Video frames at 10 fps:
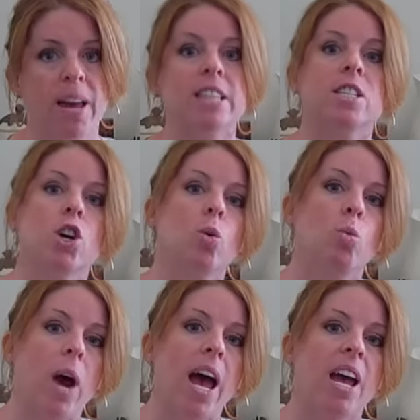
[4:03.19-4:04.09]
That's their
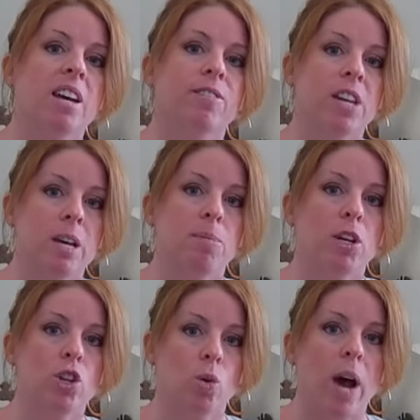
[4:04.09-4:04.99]
way of
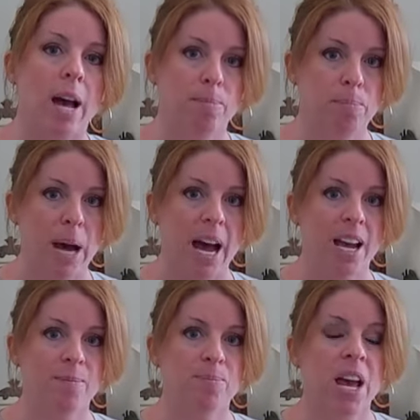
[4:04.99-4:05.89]
keeping you at bay.